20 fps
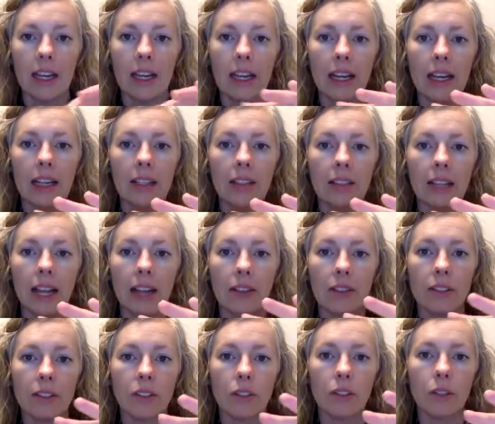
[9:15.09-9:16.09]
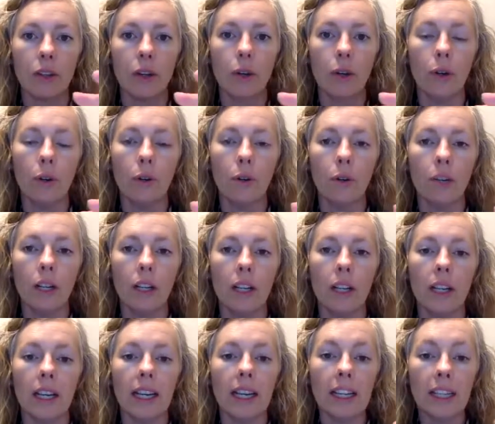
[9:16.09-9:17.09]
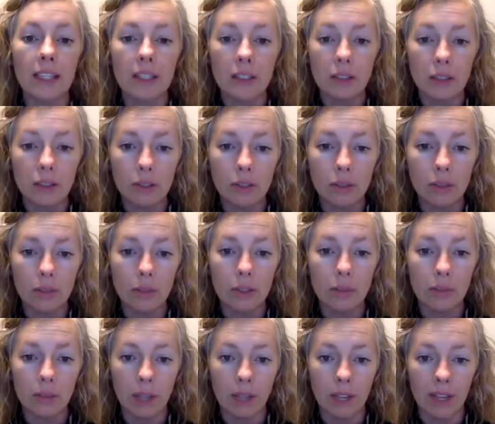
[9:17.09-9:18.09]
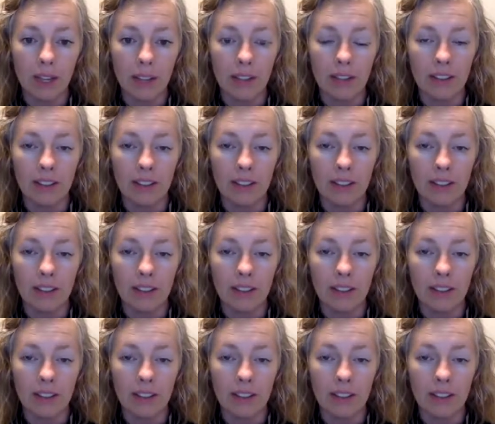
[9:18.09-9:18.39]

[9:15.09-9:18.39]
It allows it to go into the blood.